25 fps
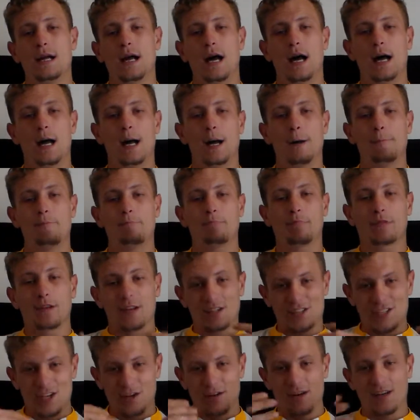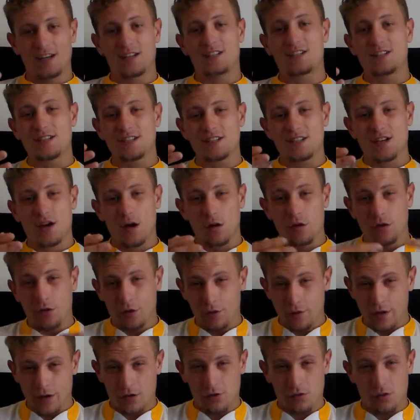Um, so let's just go
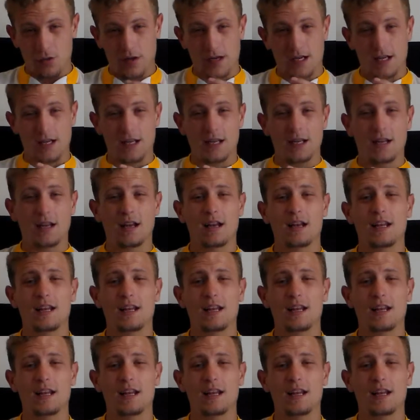through it quickly.